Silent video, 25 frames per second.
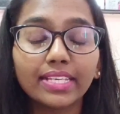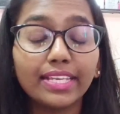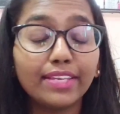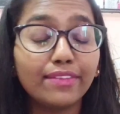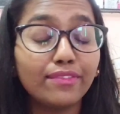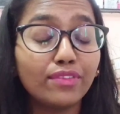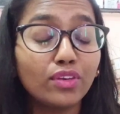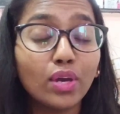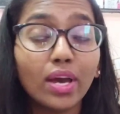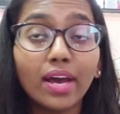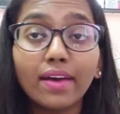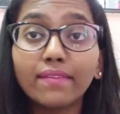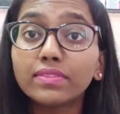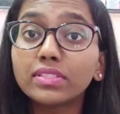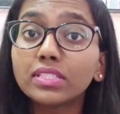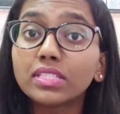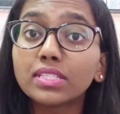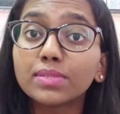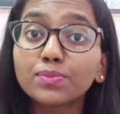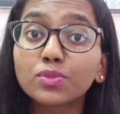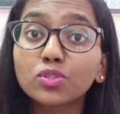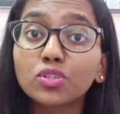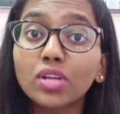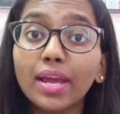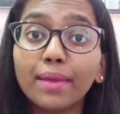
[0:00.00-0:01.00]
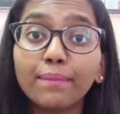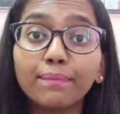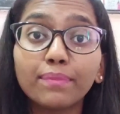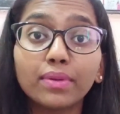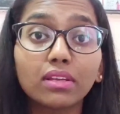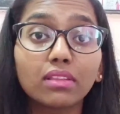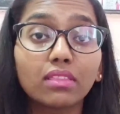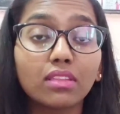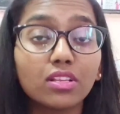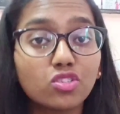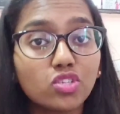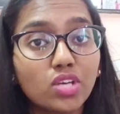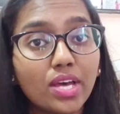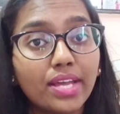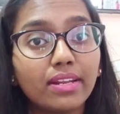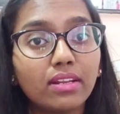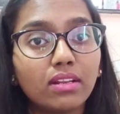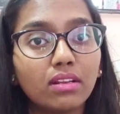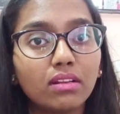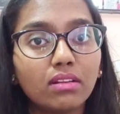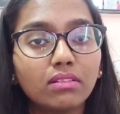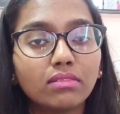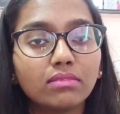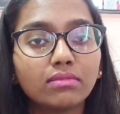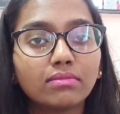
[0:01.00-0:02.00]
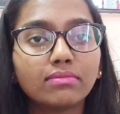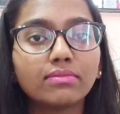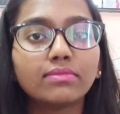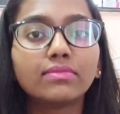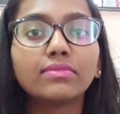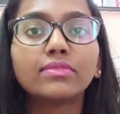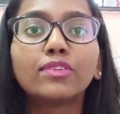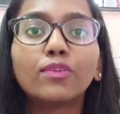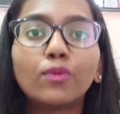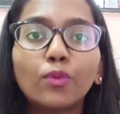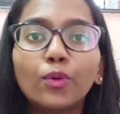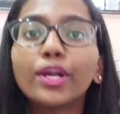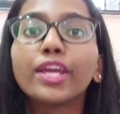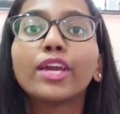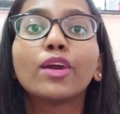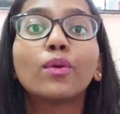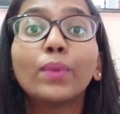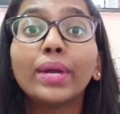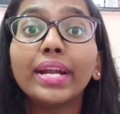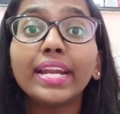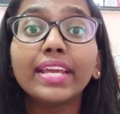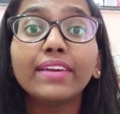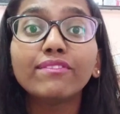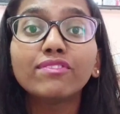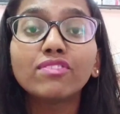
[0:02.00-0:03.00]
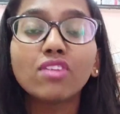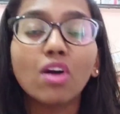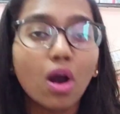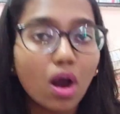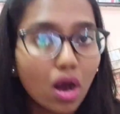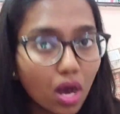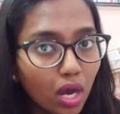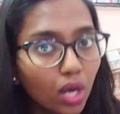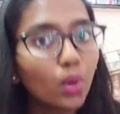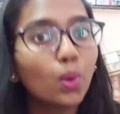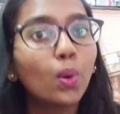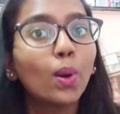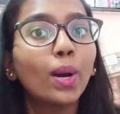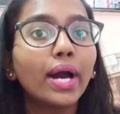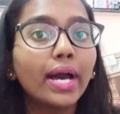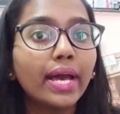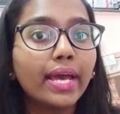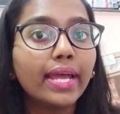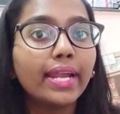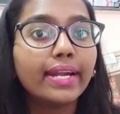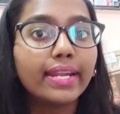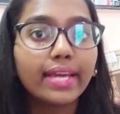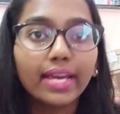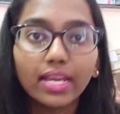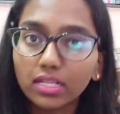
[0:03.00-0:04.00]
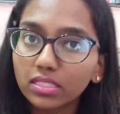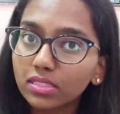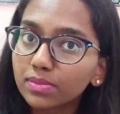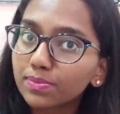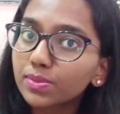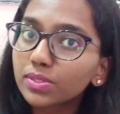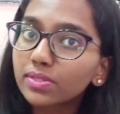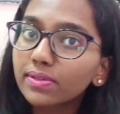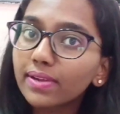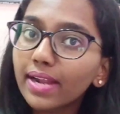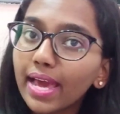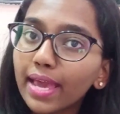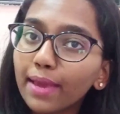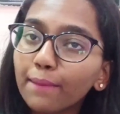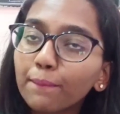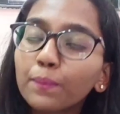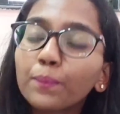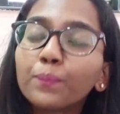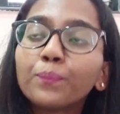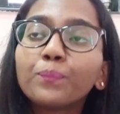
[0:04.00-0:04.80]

if you haven't subscribed the channel what are you waiting for go ahead and subscribe